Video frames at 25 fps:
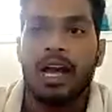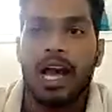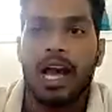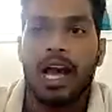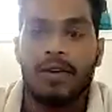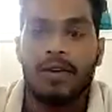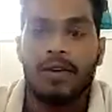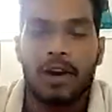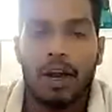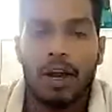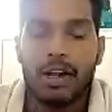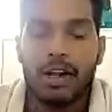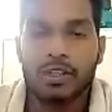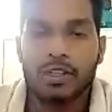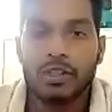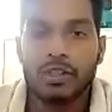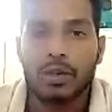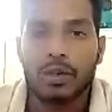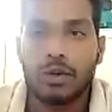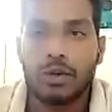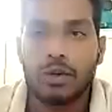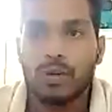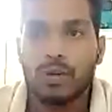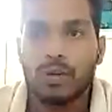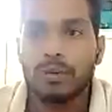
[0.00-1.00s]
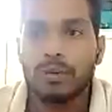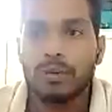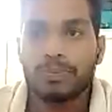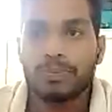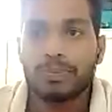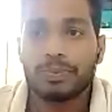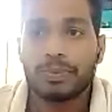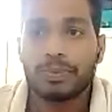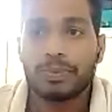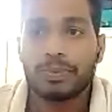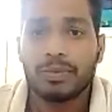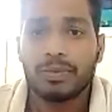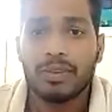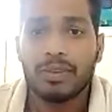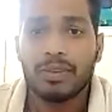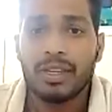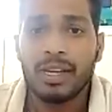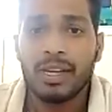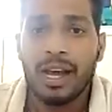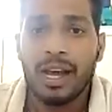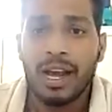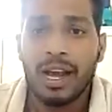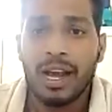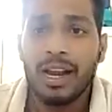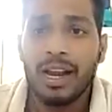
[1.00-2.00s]
I will also
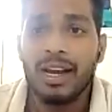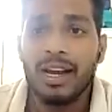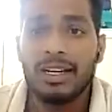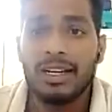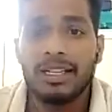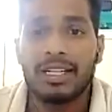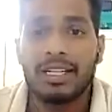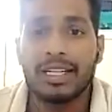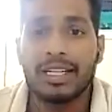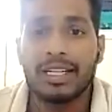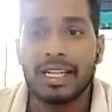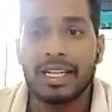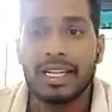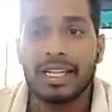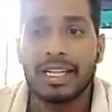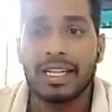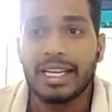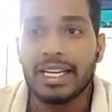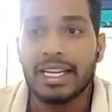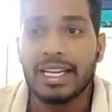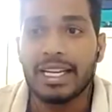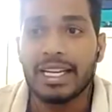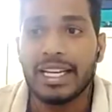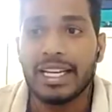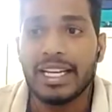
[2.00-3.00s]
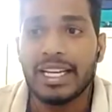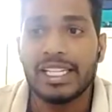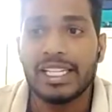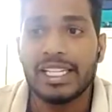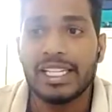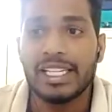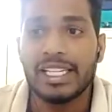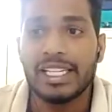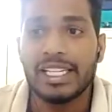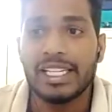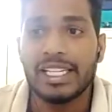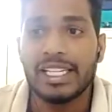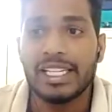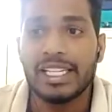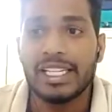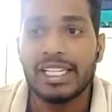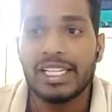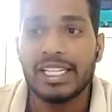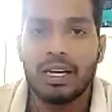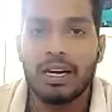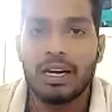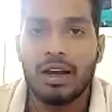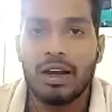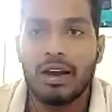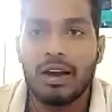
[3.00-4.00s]
alert each
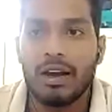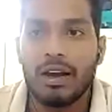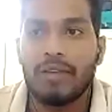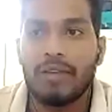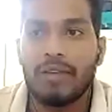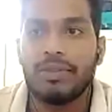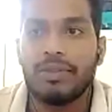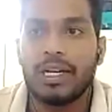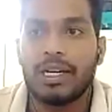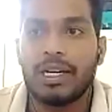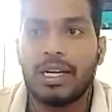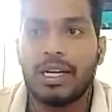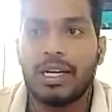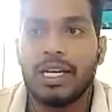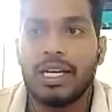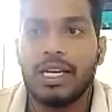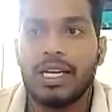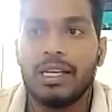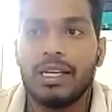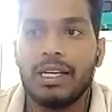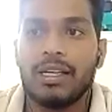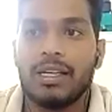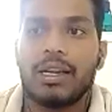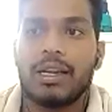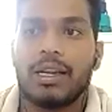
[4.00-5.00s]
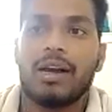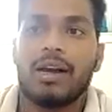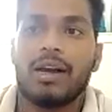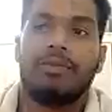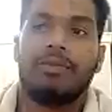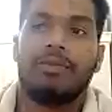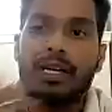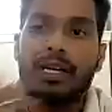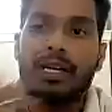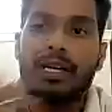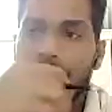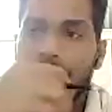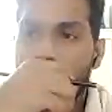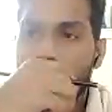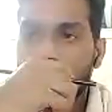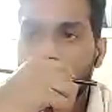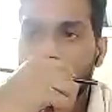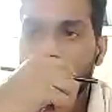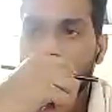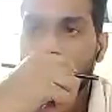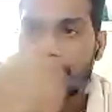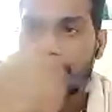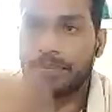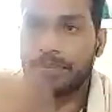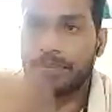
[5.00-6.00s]
speaker of the day, of the
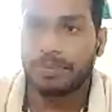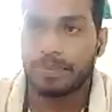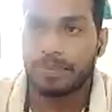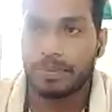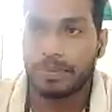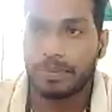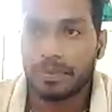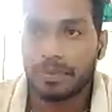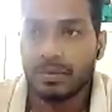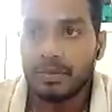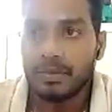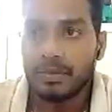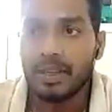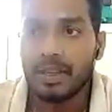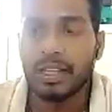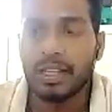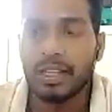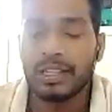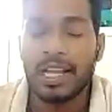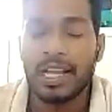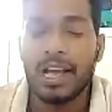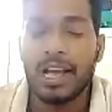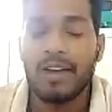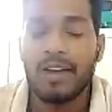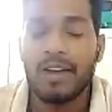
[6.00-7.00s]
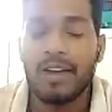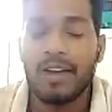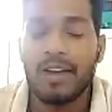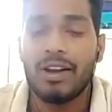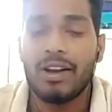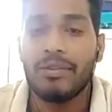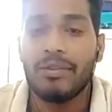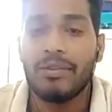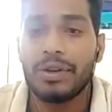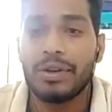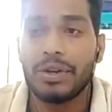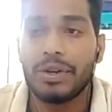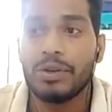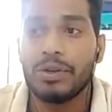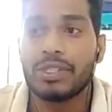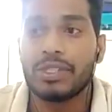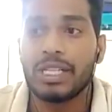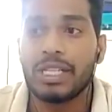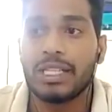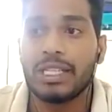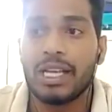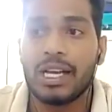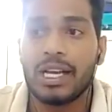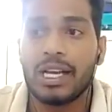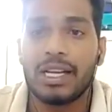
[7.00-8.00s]
time they have left,
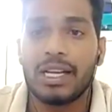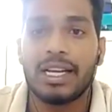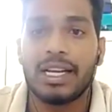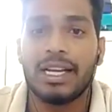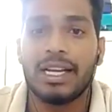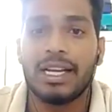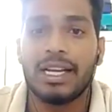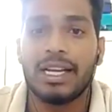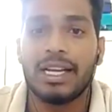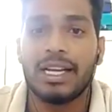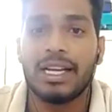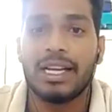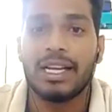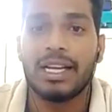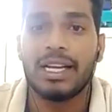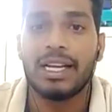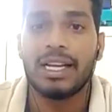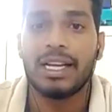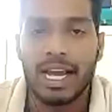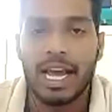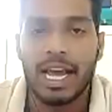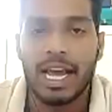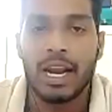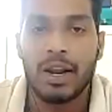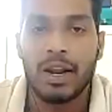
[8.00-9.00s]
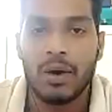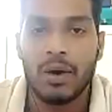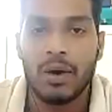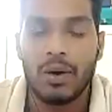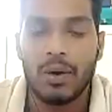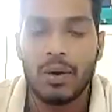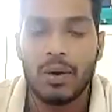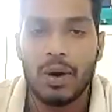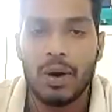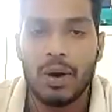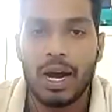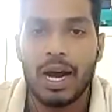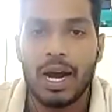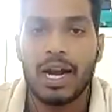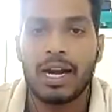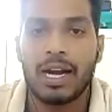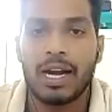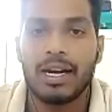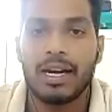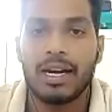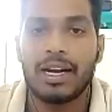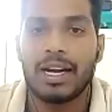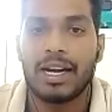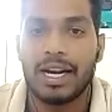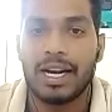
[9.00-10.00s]
using the green, yellow,
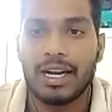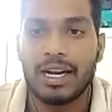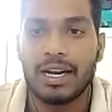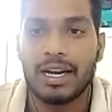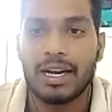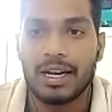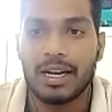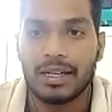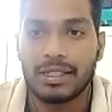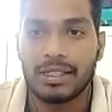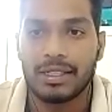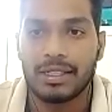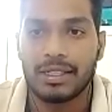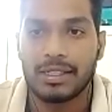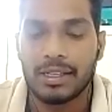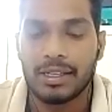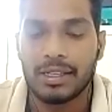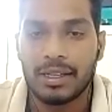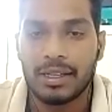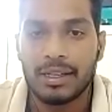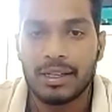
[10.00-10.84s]
and red cards.